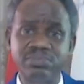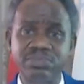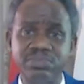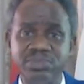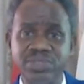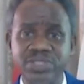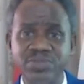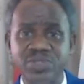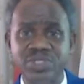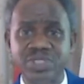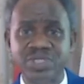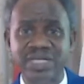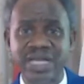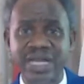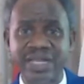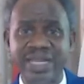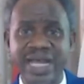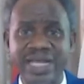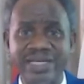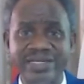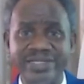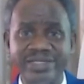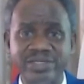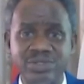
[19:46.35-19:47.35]
duty
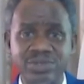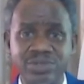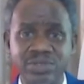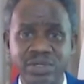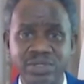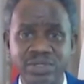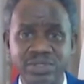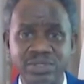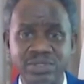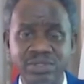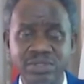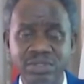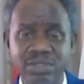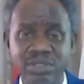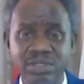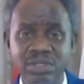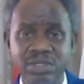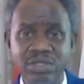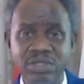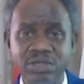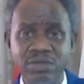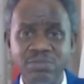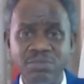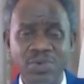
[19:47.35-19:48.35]
and add it to yours.
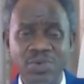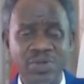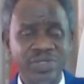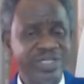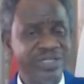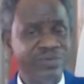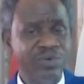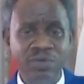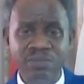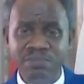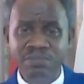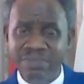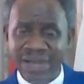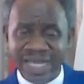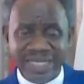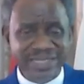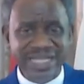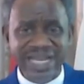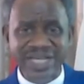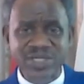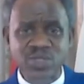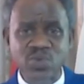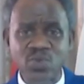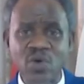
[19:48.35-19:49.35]
But the
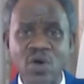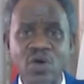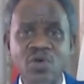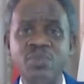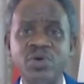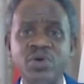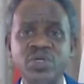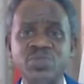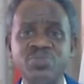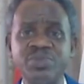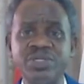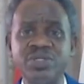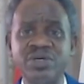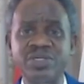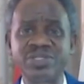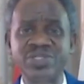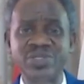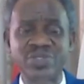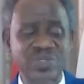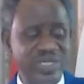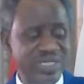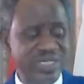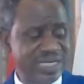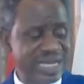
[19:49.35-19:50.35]
master's work must be done.
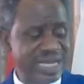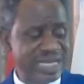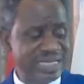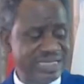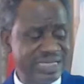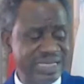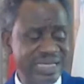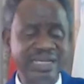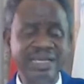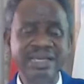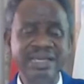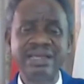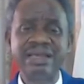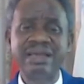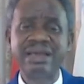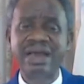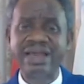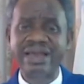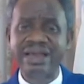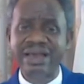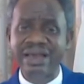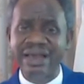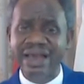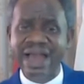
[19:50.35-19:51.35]
Jesus Christ said,
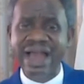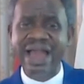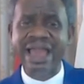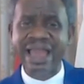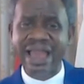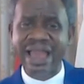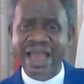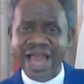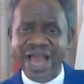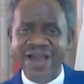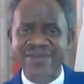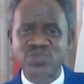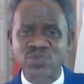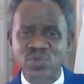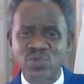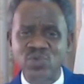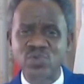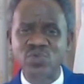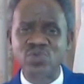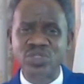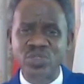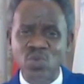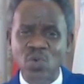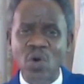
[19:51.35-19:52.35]
I have to
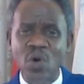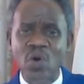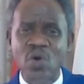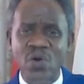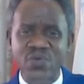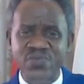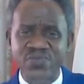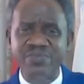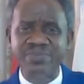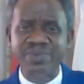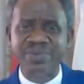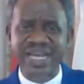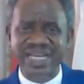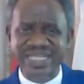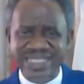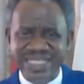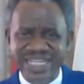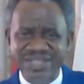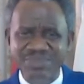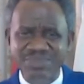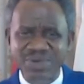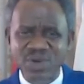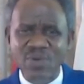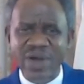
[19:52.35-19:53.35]
do the work of him that
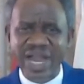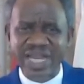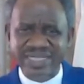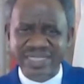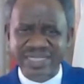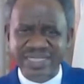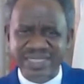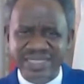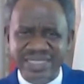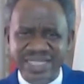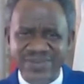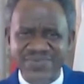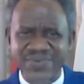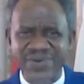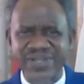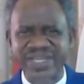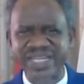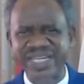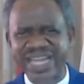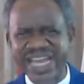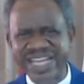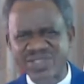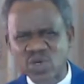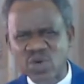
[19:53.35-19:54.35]
sent me while it is day, for
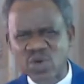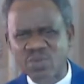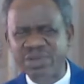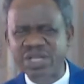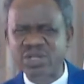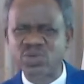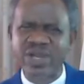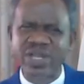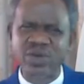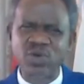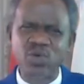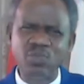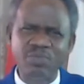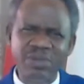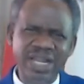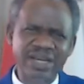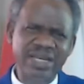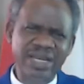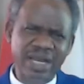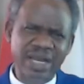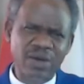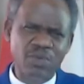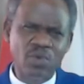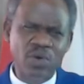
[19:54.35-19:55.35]
the night cometh when no
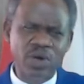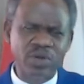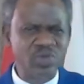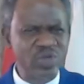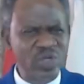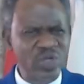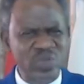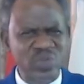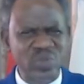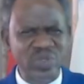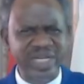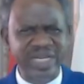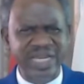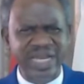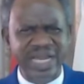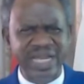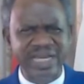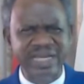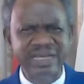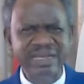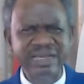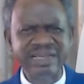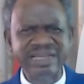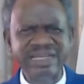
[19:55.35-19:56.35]
man can work. Not only
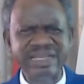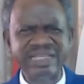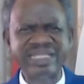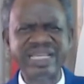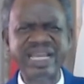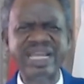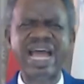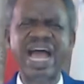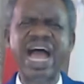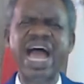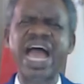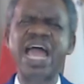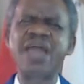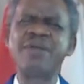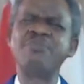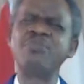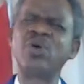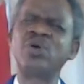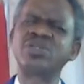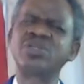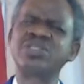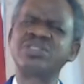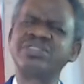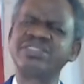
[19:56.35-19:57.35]
that, he said,
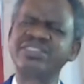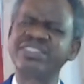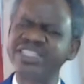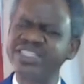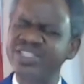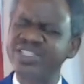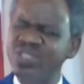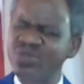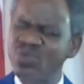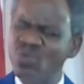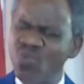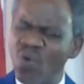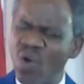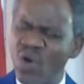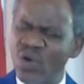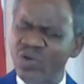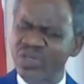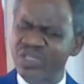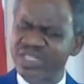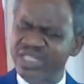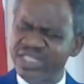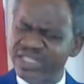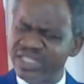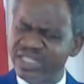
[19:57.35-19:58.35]
the
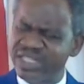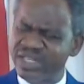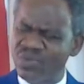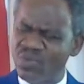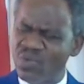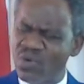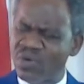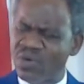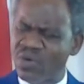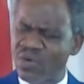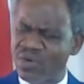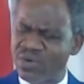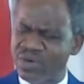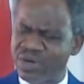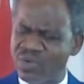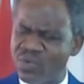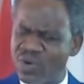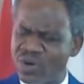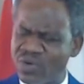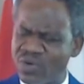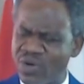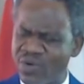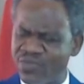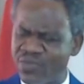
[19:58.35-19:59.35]

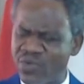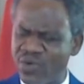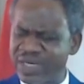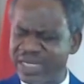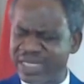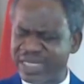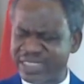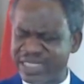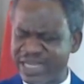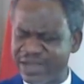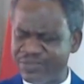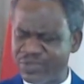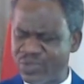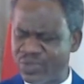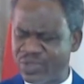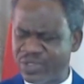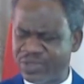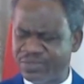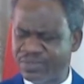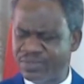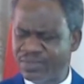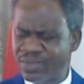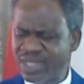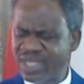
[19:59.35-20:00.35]
work of God that I'm
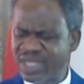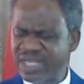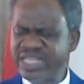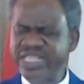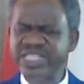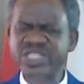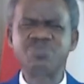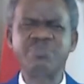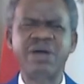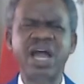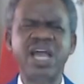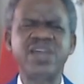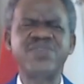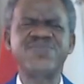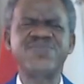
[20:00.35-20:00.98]
doing is my